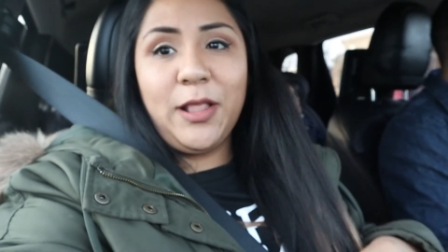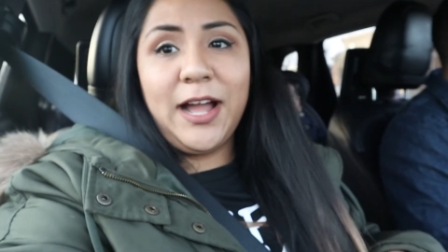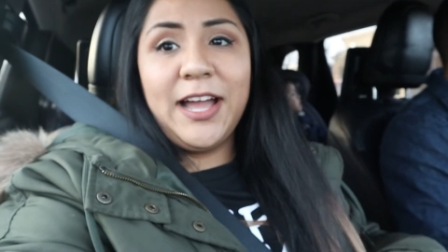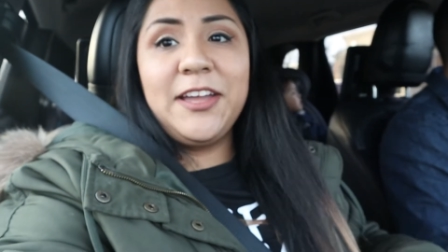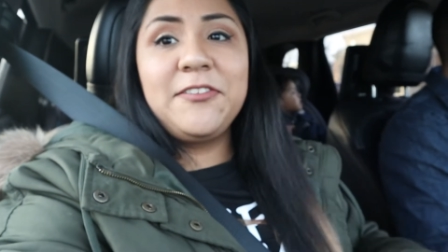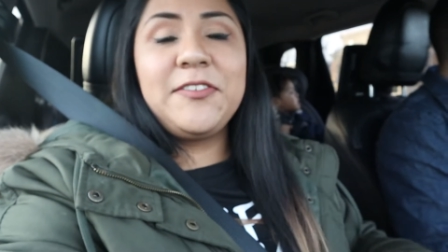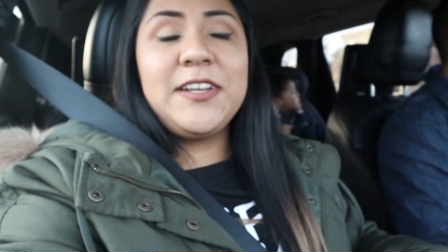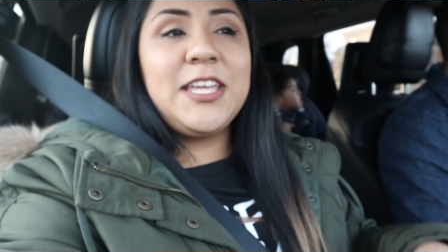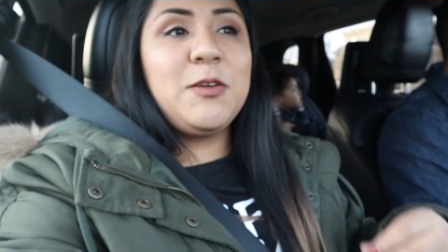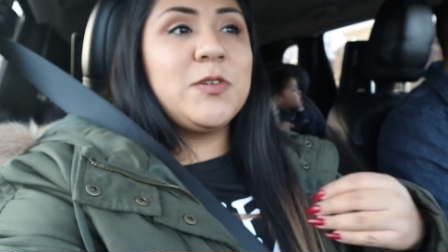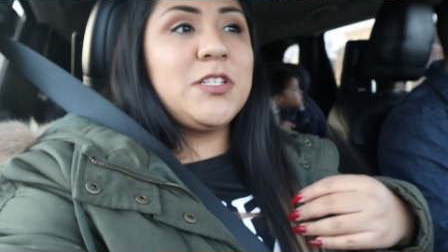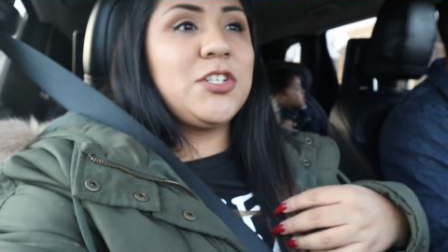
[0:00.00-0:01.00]
life and
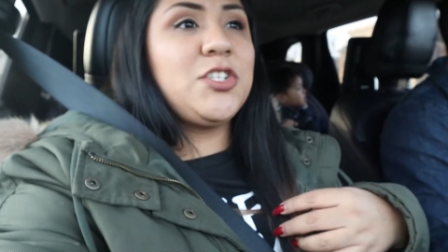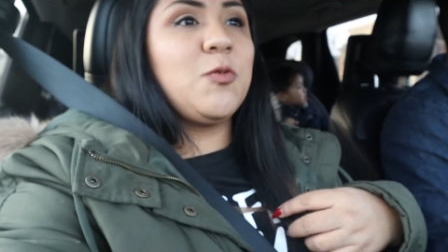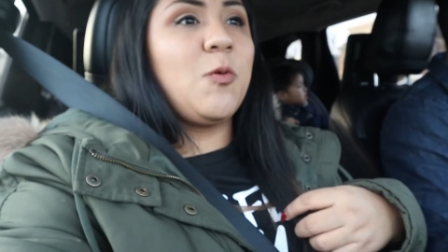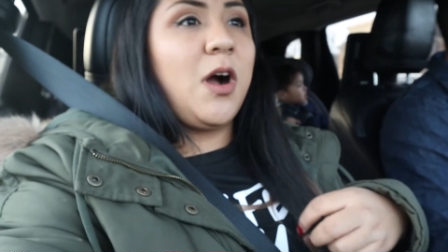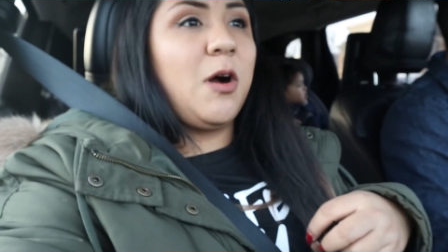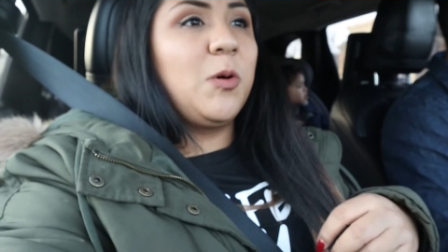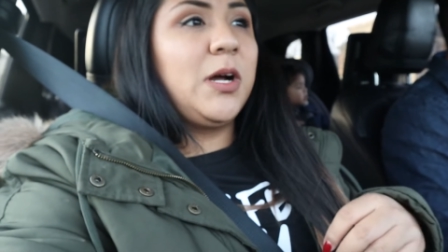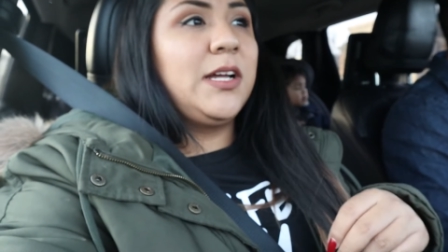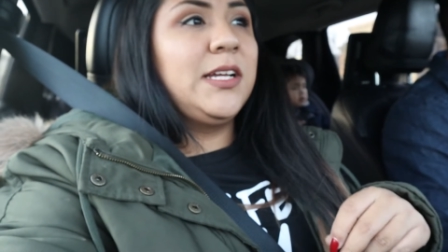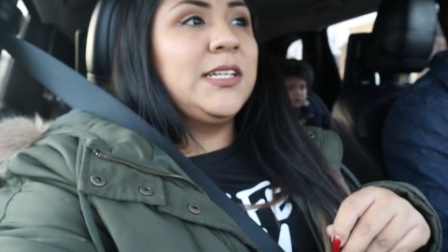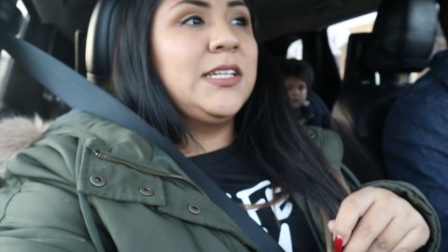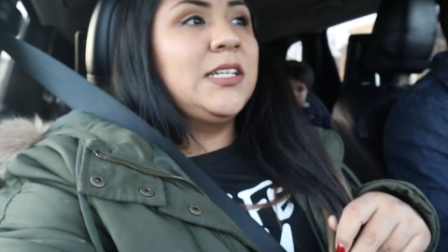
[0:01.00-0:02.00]
he was a
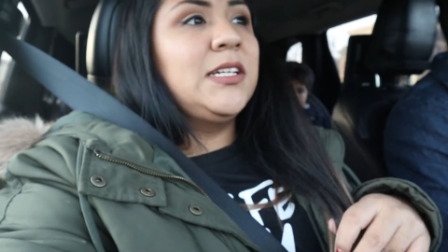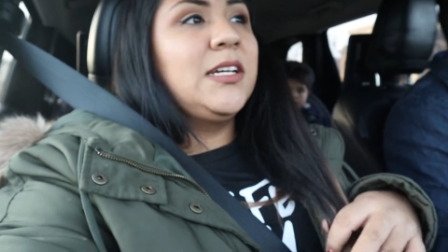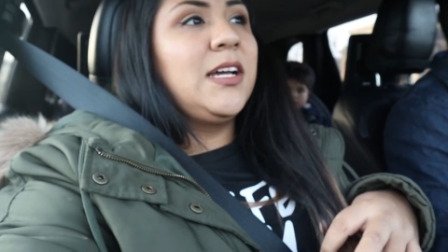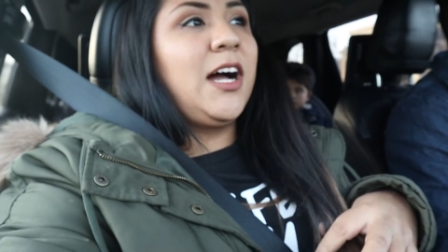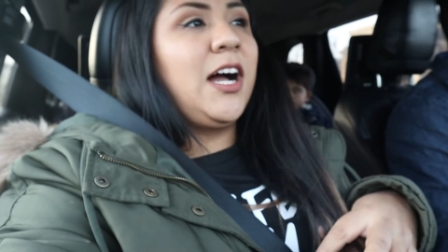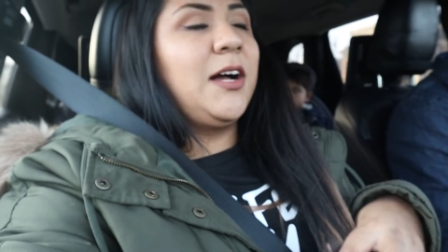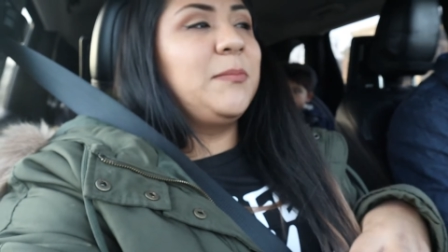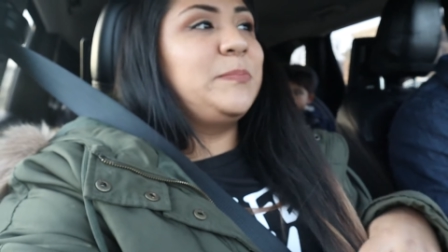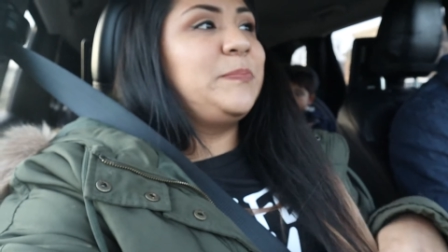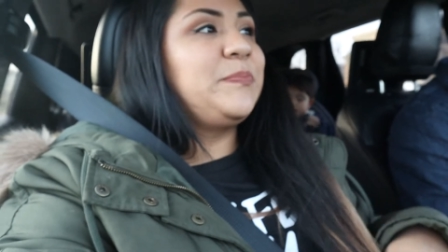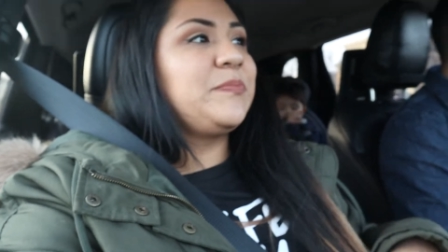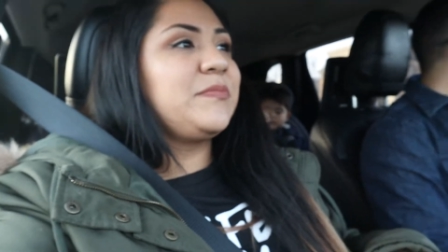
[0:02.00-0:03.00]
chihuahua.
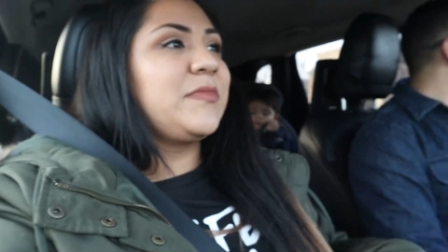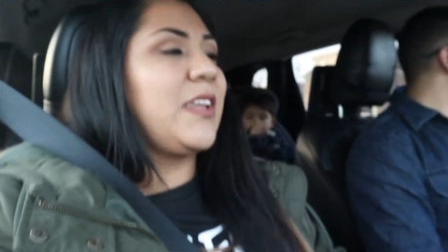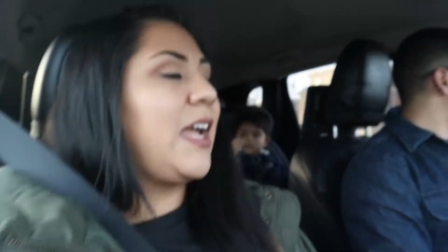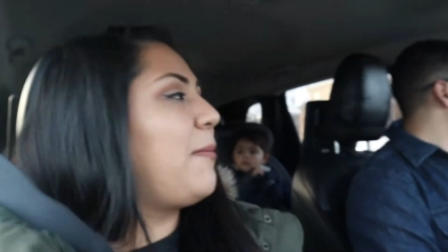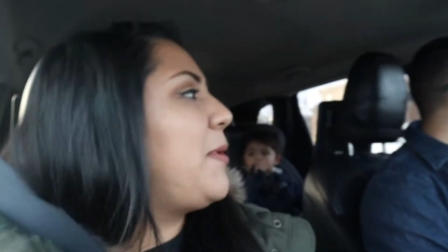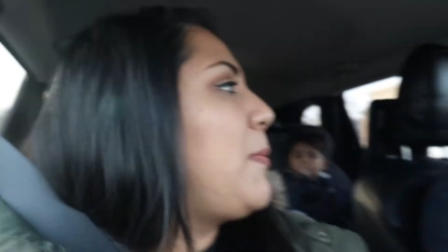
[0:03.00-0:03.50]
Um, how